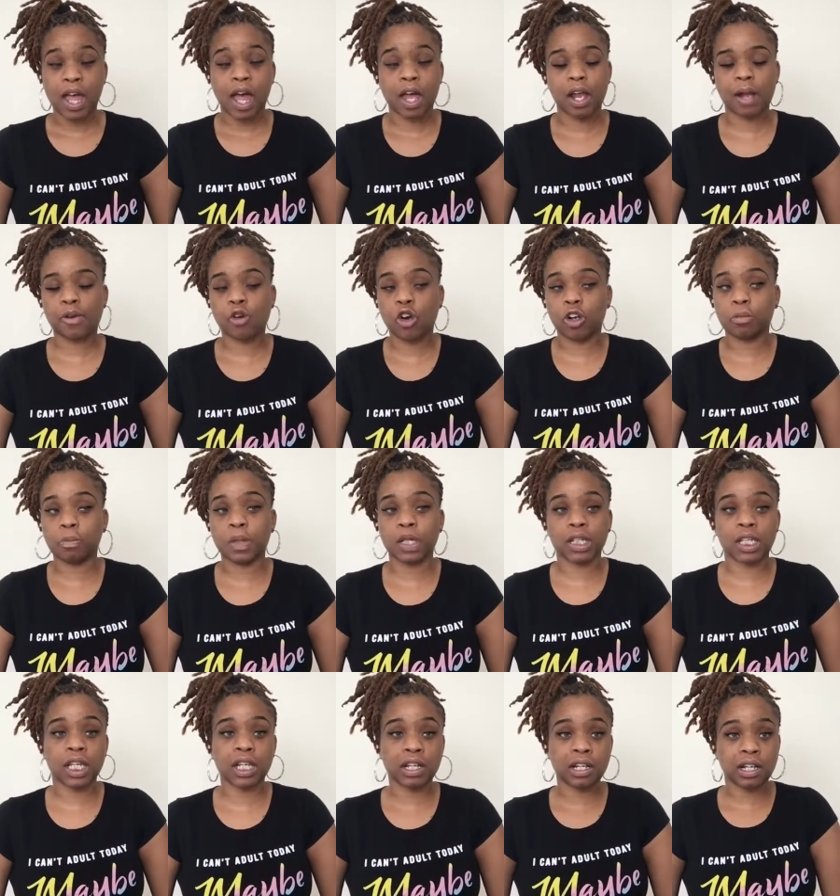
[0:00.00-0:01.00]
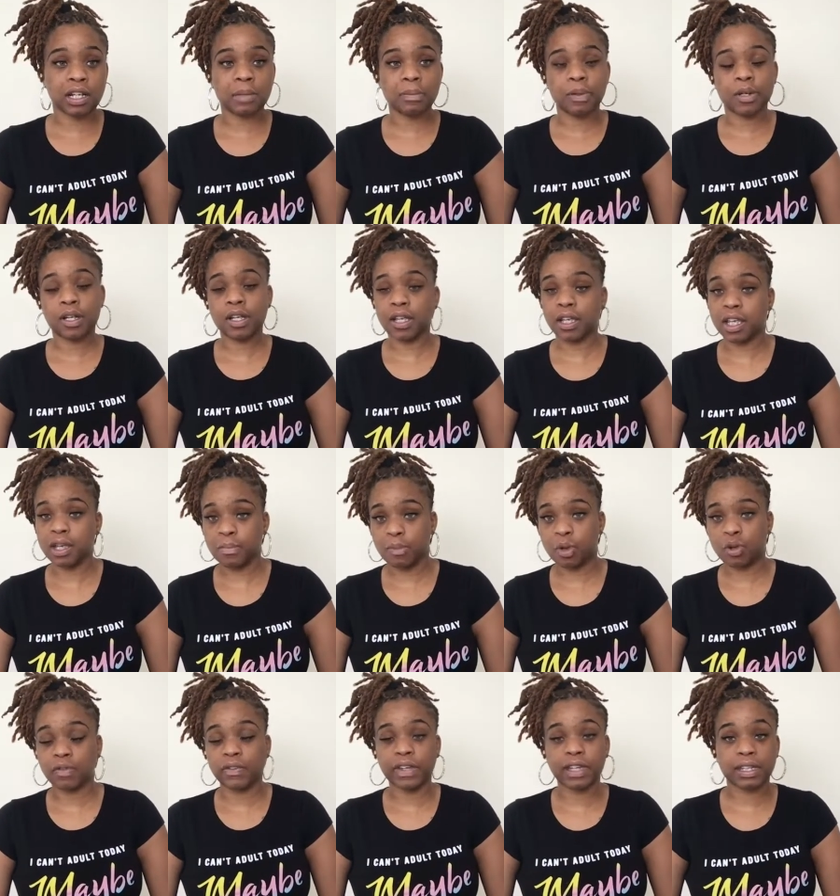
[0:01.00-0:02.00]
I normally get up, get
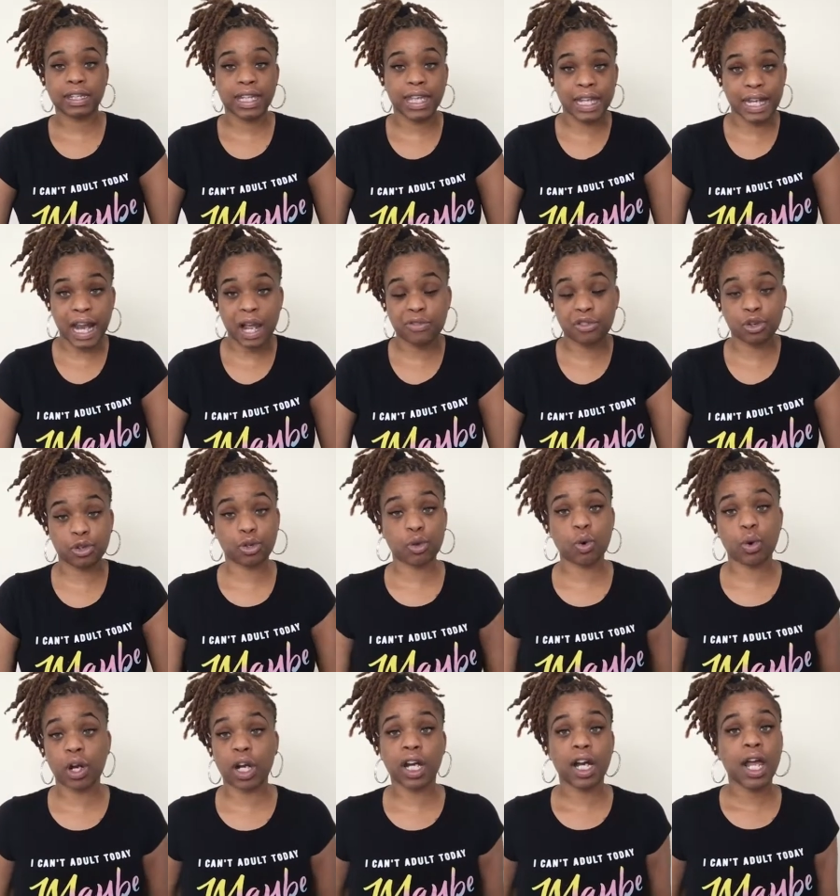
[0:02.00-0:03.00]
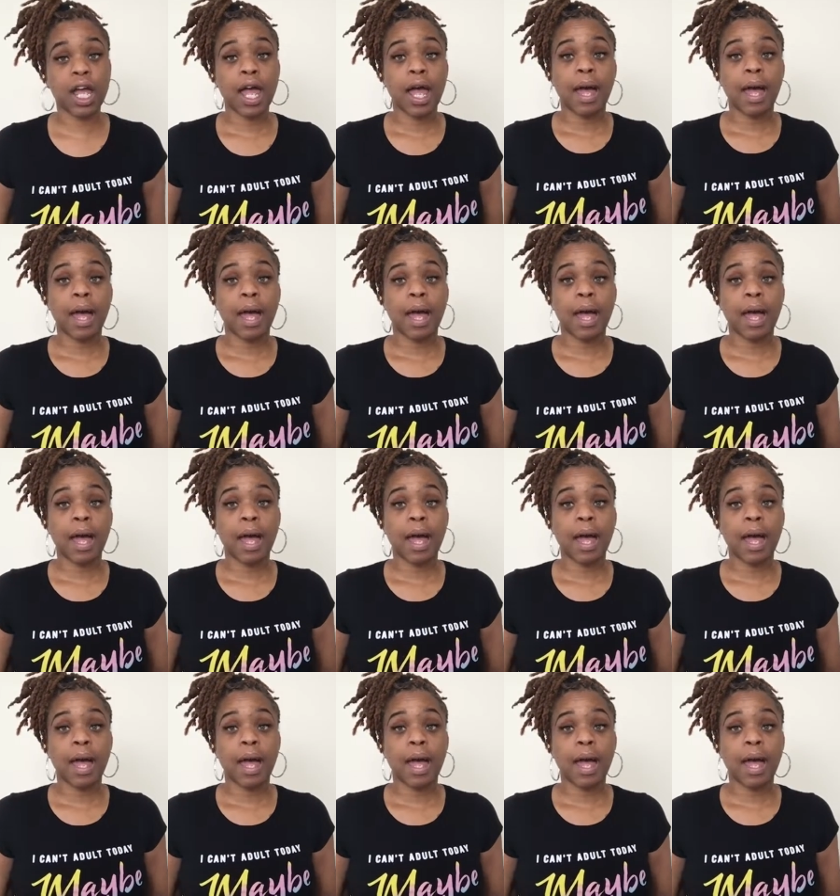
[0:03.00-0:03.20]
moving, get out the door,